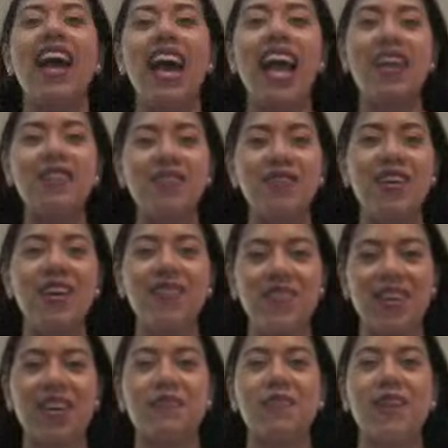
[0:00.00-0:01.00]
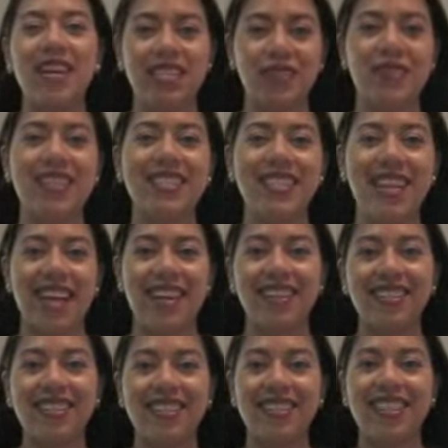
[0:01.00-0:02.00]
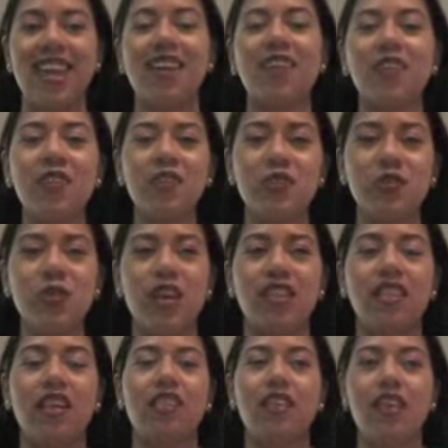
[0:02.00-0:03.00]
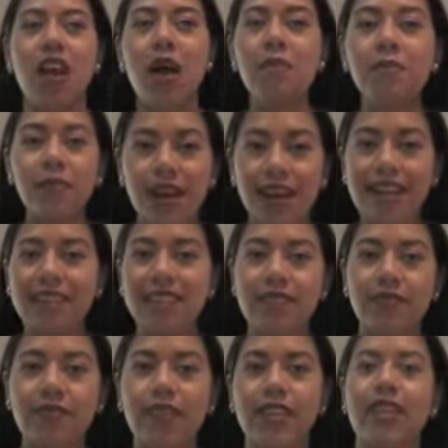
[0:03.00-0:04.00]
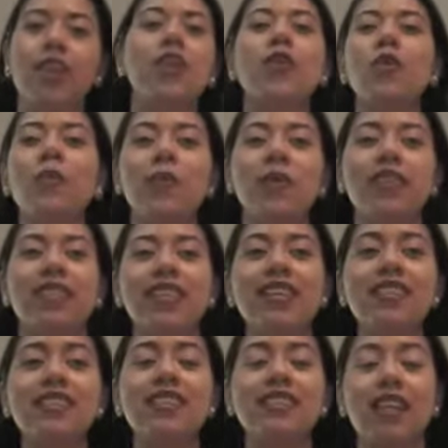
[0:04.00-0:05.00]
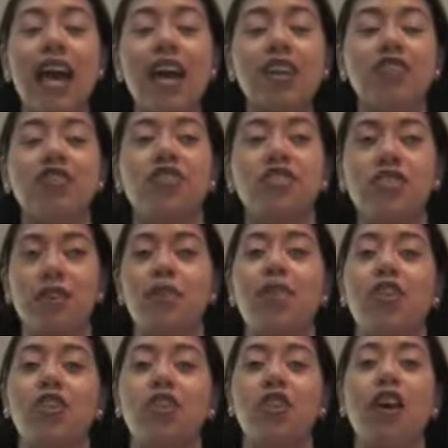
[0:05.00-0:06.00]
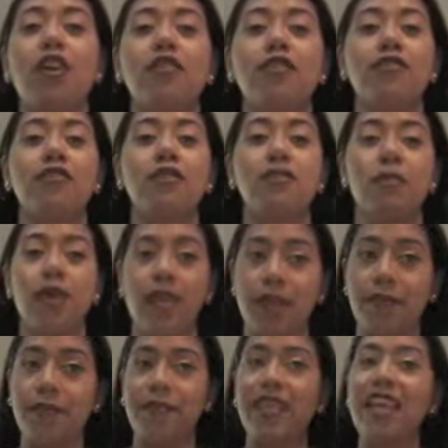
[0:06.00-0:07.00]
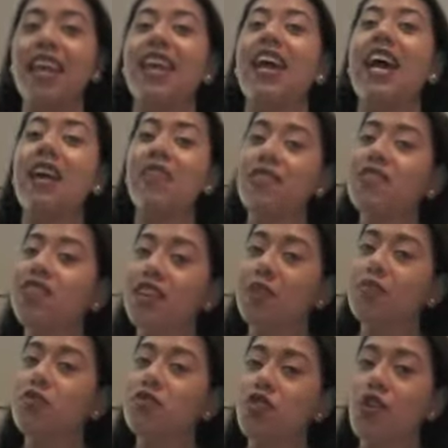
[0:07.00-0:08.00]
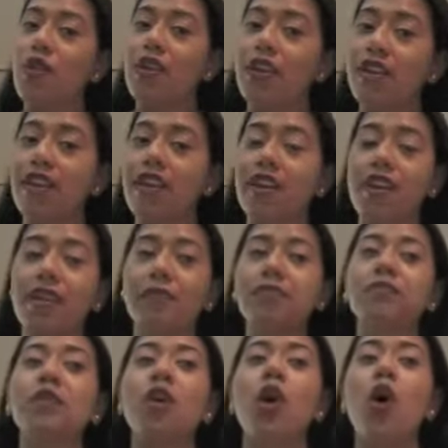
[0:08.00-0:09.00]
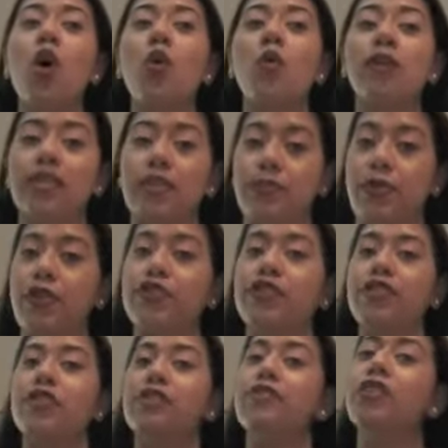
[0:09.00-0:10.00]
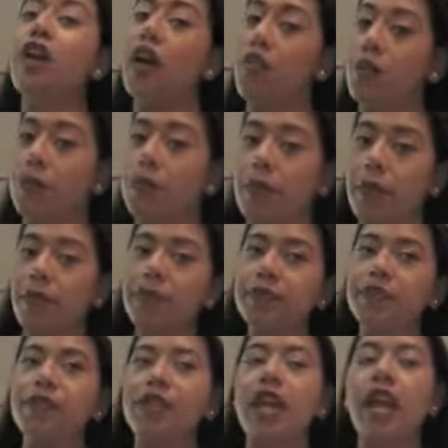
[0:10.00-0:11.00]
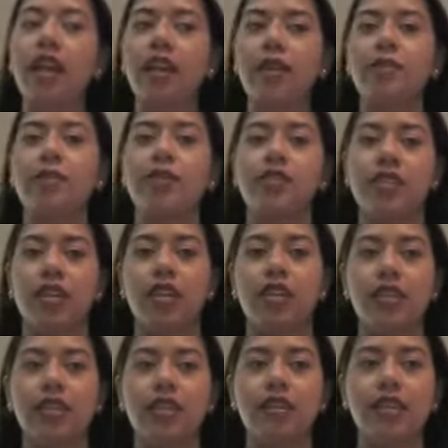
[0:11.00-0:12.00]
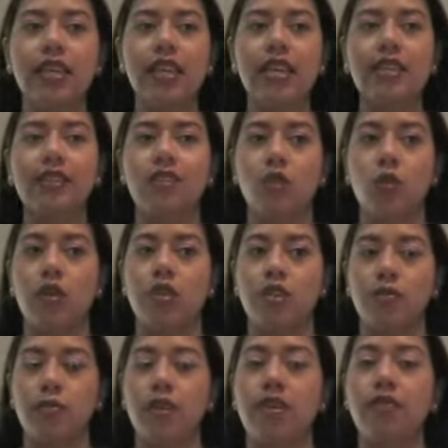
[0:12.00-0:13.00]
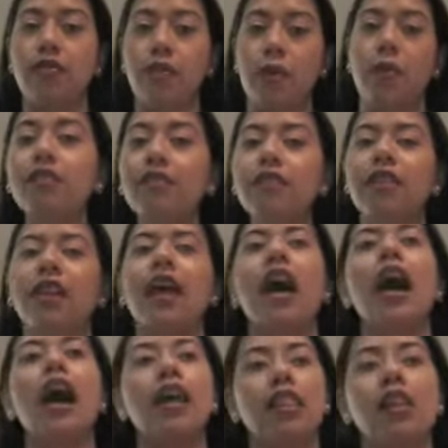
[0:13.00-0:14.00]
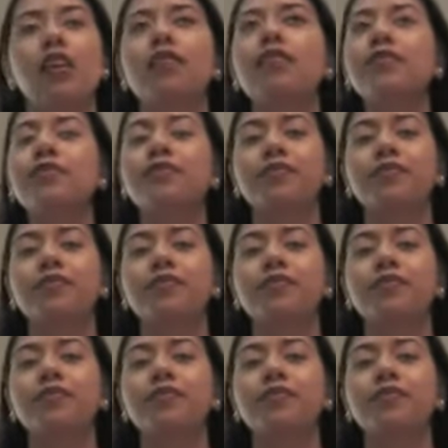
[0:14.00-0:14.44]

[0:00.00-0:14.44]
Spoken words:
Hi everyone, welcome back to my channel. Today I'm going to do another unboxing video, but this is actually something not for me. Everything I'm showing here was purchased for other people, and in particularly it's going to be for people that I love.